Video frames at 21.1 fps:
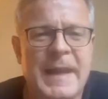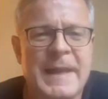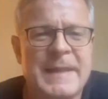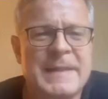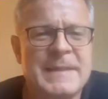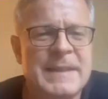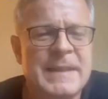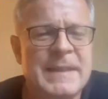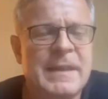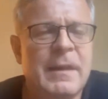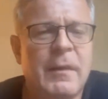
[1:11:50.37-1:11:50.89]

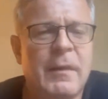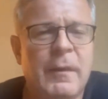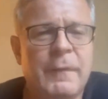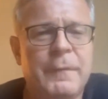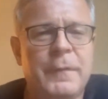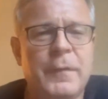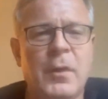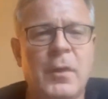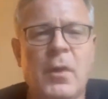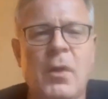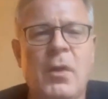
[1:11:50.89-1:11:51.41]
idea
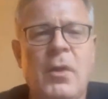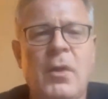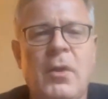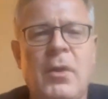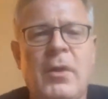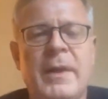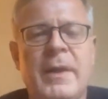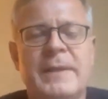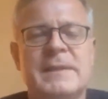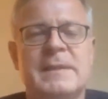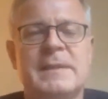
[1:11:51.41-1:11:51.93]
of
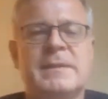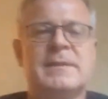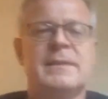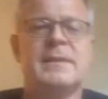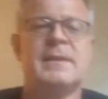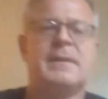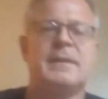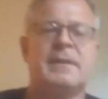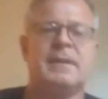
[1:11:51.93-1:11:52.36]
law as